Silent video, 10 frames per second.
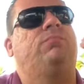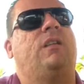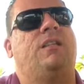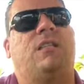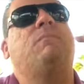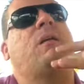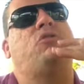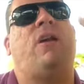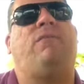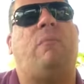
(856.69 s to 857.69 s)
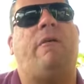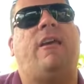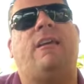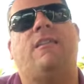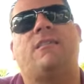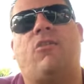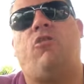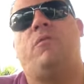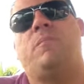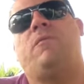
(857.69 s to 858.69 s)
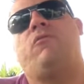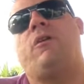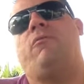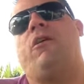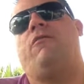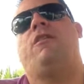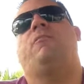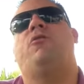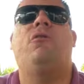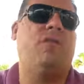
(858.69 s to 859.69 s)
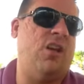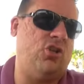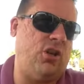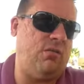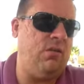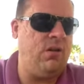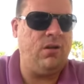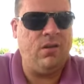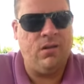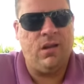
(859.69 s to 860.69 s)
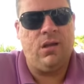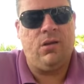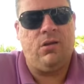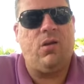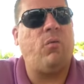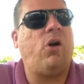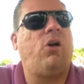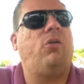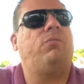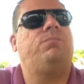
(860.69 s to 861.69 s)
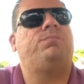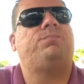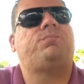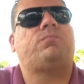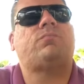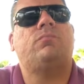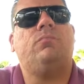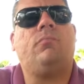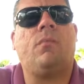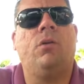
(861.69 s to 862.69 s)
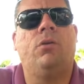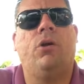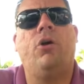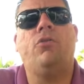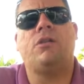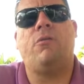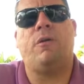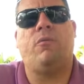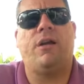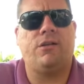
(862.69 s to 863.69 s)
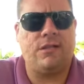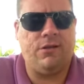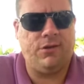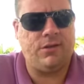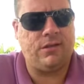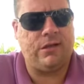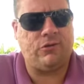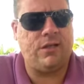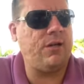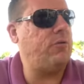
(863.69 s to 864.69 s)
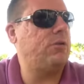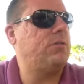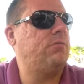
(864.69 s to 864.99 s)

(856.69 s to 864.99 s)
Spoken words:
And sometimes you have to pick at this a little bit before you really find the motivation. Well, oh, tell me, why are you selling this house anyways?